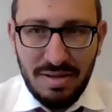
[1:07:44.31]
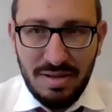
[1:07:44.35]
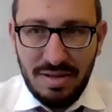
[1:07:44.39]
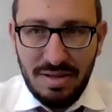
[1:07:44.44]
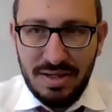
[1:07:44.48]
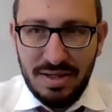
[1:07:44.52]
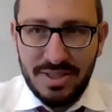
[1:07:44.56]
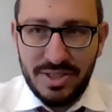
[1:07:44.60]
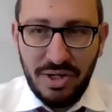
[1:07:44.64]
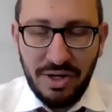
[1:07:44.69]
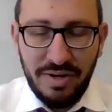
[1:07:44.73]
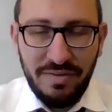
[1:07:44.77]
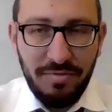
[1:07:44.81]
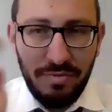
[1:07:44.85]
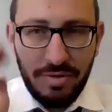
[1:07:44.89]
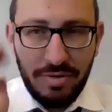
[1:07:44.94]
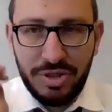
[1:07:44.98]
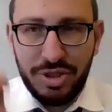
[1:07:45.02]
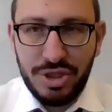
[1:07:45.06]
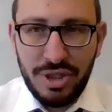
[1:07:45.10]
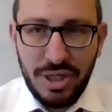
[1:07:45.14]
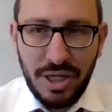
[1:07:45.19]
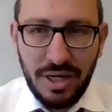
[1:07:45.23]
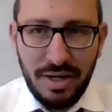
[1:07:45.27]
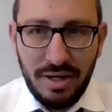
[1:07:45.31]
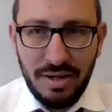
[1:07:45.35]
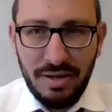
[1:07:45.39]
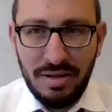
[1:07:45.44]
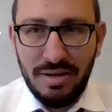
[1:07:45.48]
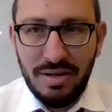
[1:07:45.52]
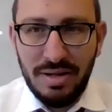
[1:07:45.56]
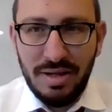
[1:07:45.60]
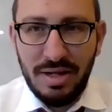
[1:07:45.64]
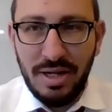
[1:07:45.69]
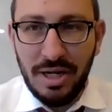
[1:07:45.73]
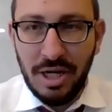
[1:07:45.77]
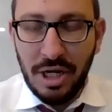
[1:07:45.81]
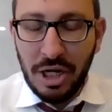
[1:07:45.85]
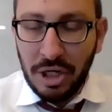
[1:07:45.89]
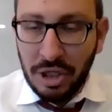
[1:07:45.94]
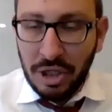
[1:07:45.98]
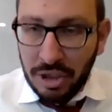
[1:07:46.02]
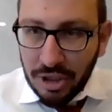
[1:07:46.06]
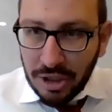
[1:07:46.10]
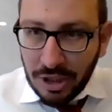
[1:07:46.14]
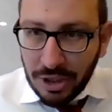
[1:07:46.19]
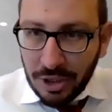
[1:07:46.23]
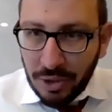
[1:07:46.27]
starting from Rosh Hashanah,
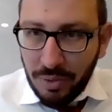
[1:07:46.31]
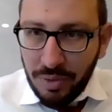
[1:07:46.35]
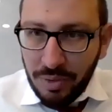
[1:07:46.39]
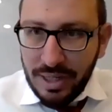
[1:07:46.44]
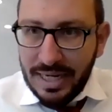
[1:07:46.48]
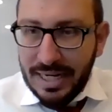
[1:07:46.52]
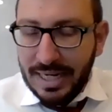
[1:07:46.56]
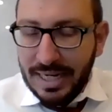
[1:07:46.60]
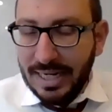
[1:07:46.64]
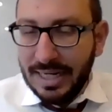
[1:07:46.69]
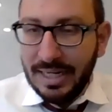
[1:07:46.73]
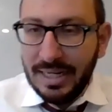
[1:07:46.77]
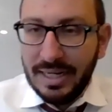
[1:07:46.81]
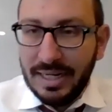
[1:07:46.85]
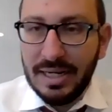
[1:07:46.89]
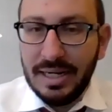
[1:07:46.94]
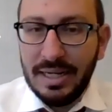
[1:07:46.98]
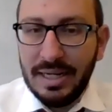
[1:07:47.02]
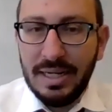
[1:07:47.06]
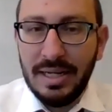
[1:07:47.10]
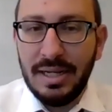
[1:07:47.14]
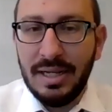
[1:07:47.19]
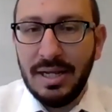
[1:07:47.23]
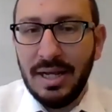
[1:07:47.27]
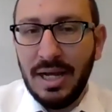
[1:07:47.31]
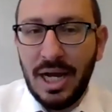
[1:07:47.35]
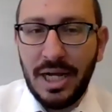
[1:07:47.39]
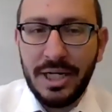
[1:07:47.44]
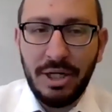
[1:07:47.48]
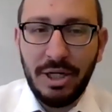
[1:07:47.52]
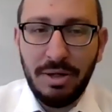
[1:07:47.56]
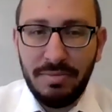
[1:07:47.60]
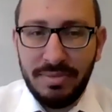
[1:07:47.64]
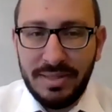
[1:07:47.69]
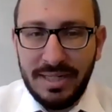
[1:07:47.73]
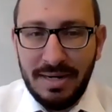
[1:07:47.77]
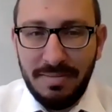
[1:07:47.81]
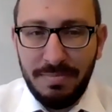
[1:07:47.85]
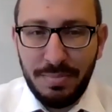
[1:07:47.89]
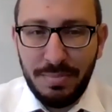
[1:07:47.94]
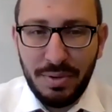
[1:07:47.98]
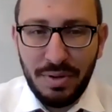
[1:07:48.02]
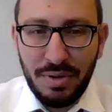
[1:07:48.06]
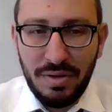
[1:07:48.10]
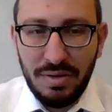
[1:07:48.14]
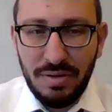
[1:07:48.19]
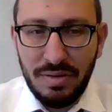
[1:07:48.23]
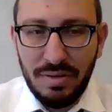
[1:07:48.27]
concluding on Yom
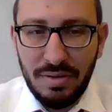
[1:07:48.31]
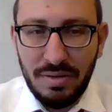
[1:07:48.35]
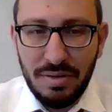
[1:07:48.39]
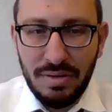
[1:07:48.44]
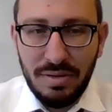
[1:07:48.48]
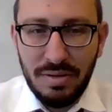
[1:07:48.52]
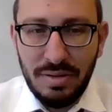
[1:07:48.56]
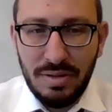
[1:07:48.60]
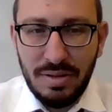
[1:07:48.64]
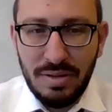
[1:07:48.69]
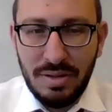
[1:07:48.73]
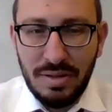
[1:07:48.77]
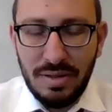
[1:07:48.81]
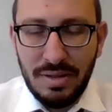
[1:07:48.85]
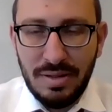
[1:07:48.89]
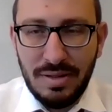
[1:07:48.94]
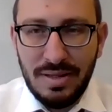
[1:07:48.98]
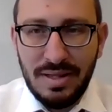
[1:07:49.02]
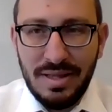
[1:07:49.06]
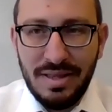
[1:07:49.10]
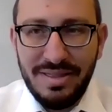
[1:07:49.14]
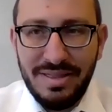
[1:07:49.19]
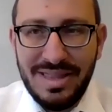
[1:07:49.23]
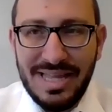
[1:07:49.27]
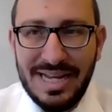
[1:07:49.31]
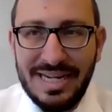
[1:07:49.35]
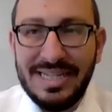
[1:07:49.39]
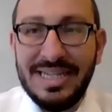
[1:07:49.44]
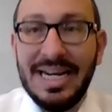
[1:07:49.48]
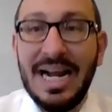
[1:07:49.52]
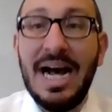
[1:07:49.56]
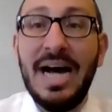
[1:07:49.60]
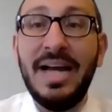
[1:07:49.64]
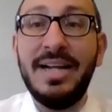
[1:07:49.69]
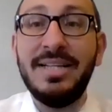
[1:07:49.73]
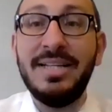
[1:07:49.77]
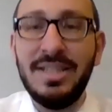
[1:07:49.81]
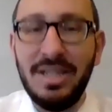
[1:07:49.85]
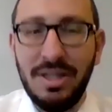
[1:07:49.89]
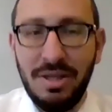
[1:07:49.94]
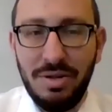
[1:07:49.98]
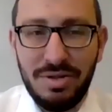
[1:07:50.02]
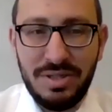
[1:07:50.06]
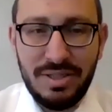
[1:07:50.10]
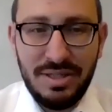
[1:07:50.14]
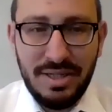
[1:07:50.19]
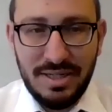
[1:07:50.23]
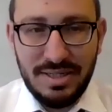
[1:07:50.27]
Kippur, that God is
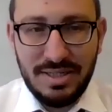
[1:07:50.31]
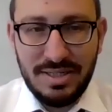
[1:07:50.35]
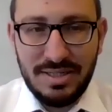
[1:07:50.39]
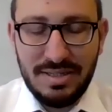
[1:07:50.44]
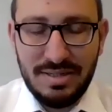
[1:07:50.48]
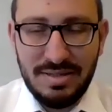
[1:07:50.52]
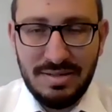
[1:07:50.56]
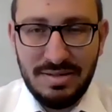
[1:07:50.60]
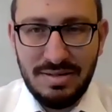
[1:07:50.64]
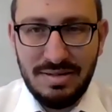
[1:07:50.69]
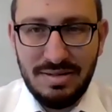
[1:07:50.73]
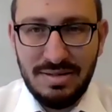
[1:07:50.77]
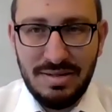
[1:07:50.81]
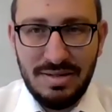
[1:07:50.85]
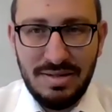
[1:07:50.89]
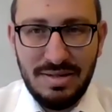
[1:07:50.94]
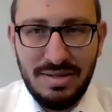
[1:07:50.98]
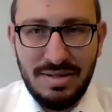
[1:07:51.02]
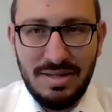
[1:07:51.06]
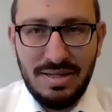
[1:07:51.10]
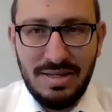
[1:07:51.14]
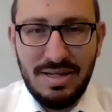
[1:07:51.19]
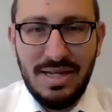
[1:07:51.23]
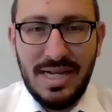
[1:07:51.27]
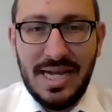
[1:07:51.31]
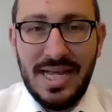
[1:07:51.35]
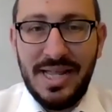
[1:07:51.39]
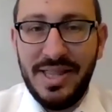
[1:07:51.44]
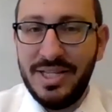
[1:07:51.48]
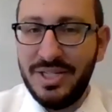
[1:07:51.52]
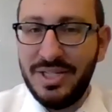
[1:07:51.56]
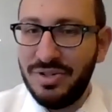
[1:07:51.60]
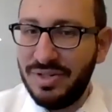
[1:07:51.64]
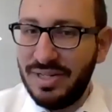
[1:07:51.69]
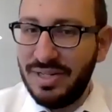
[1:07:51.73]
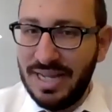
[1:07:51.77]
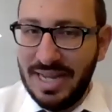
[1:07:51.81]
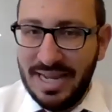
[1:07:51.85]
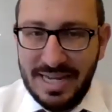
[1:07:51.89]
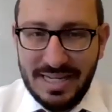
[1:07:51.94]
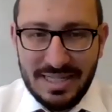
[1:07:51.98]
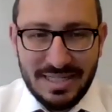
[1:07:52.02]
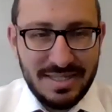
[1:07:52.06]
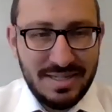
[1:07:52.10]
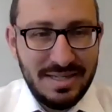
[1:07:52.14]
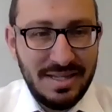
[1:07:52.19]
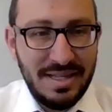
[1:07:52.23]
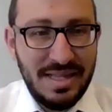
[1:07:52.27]
close to us. And these are
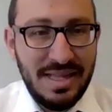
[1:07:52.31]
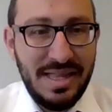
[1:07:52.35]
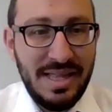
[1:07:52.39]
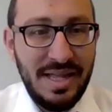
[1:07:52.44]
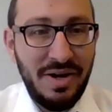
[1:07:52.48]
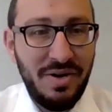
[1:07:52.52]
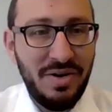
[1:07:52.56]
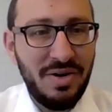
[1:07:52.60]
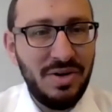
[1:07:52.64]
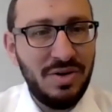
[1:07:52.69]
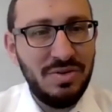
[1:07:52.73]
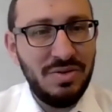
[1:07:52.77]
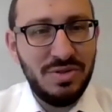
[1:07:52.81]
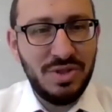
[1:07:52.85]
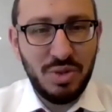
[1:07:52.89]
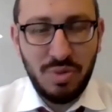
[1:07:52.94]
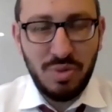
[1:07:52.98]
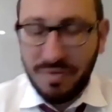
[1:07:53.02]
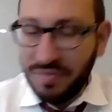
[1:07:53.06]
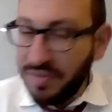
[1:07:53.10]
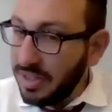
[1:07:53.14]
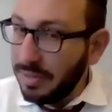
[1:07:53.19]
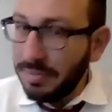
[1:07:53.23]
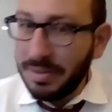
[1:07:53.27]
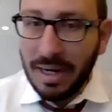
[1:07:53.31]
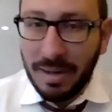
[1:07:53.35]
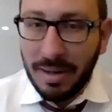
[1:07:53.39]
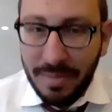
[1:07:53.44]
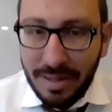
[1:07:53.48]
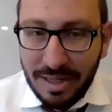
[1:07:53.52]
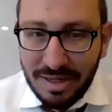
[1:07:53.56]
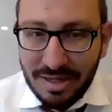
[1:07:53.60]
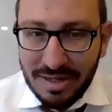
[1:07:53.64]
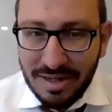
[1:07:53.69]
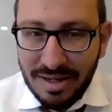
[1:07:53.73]
days that are swiftly upcoming,